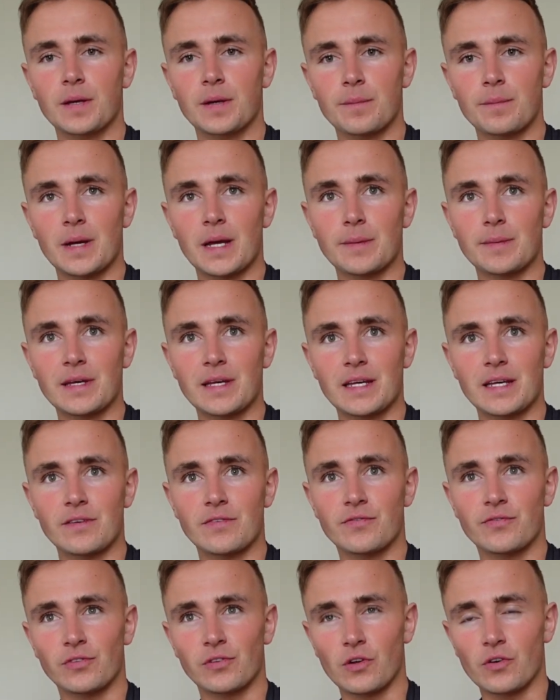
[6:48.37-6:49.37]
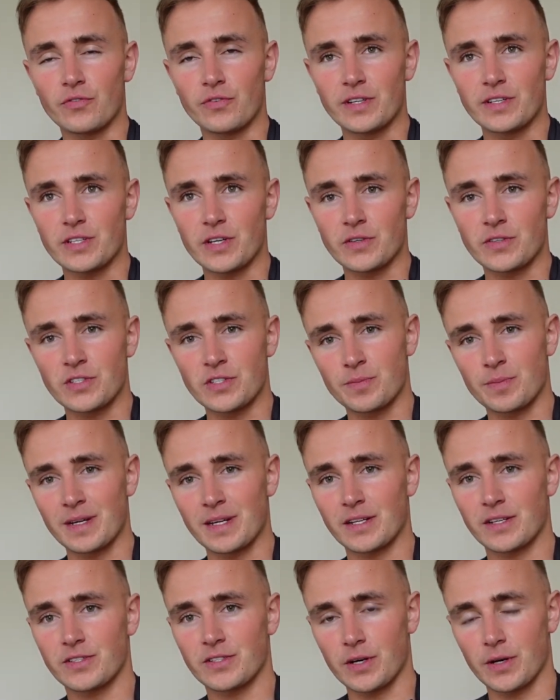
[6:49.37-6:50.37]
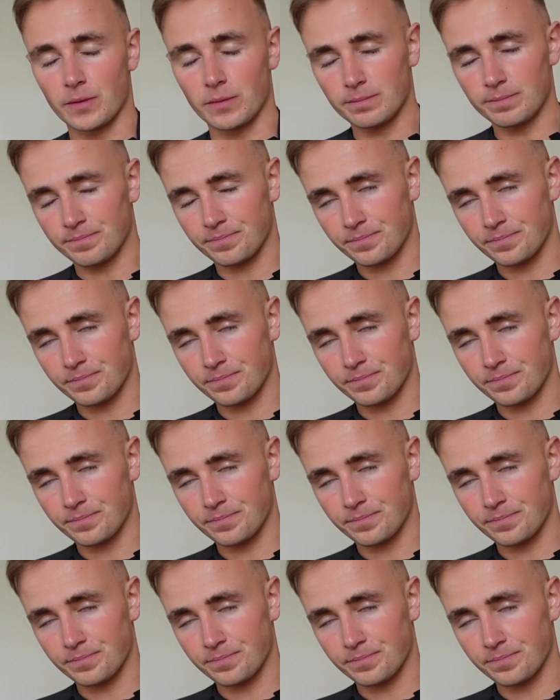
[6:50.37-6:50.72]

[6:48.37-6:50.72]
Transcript: maybe fluffy, so to speak. So